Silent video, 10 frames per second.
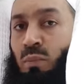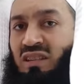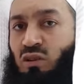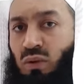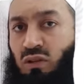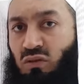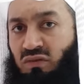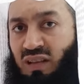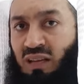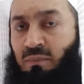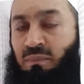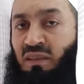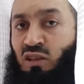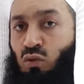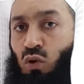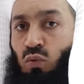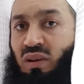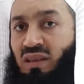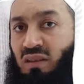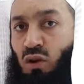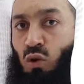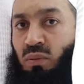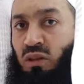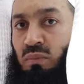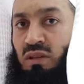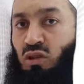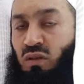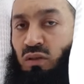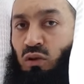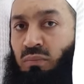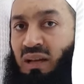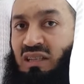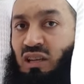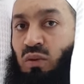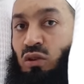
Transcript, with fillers: no matter what you've done, you always have hope in the mercy of the Almighty.